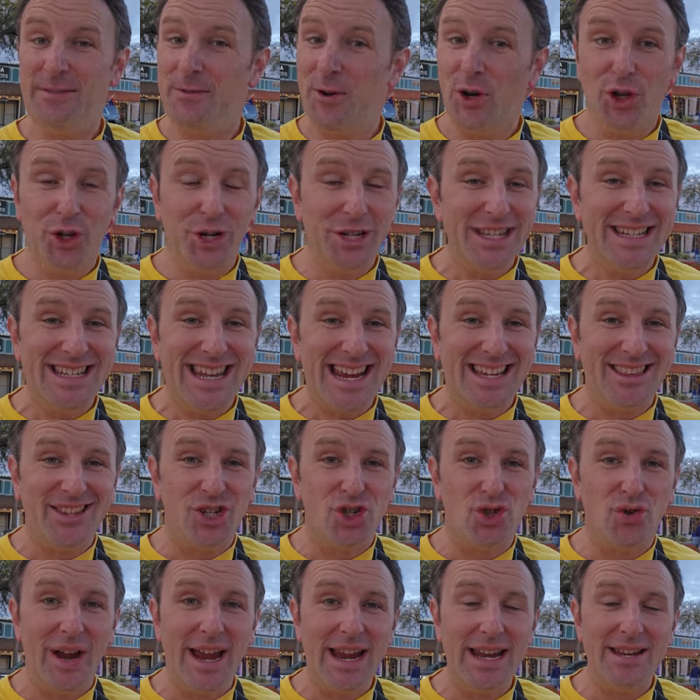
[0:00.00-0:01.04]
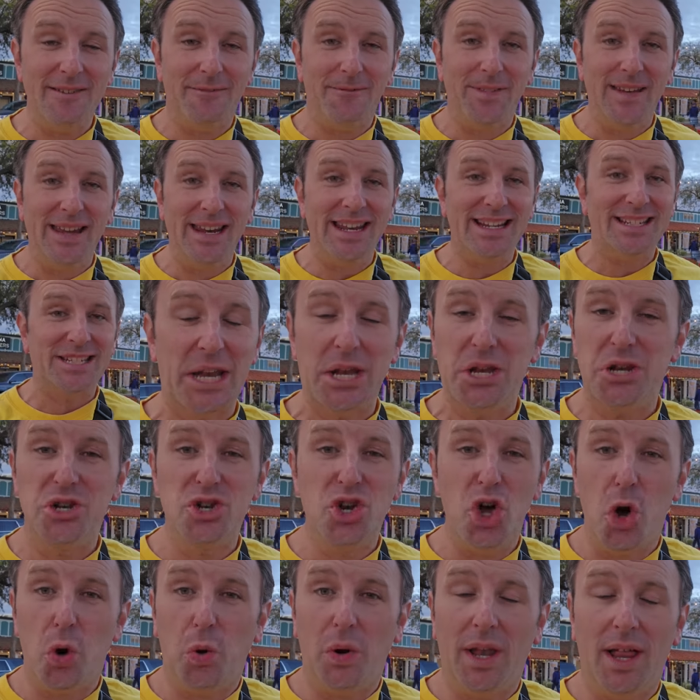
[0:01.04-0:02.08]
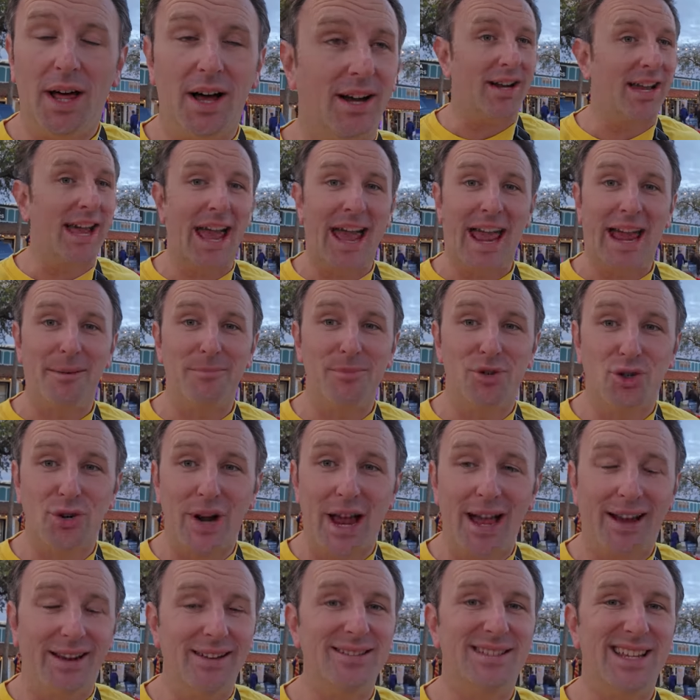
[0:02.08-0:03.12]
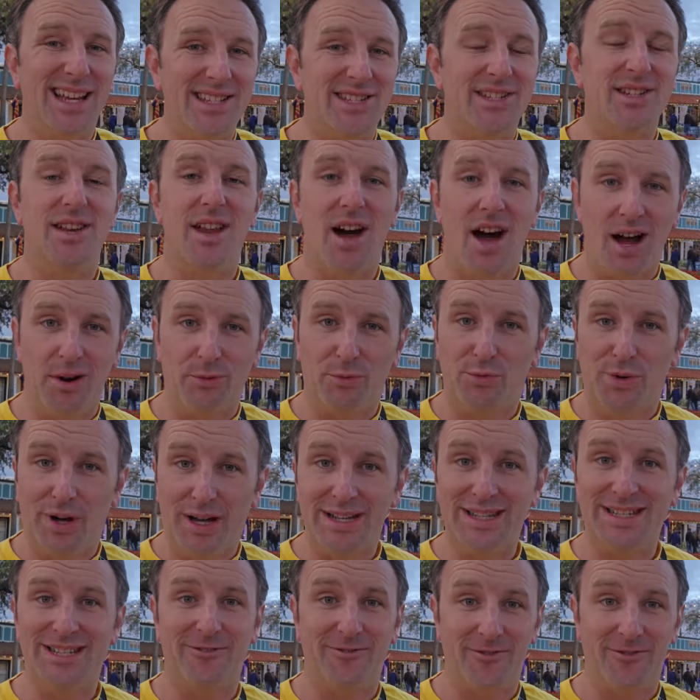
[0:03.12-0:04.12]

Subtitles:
If you're looking to take the train to Phoenix, no luck. Amtrak does not run to